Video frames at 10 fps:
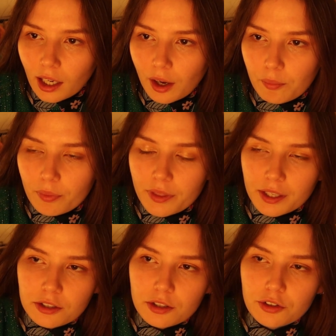um,
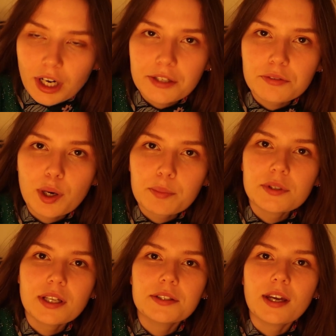there's trans
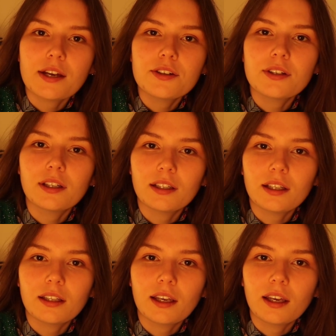representation
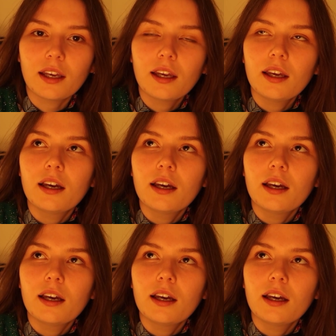in here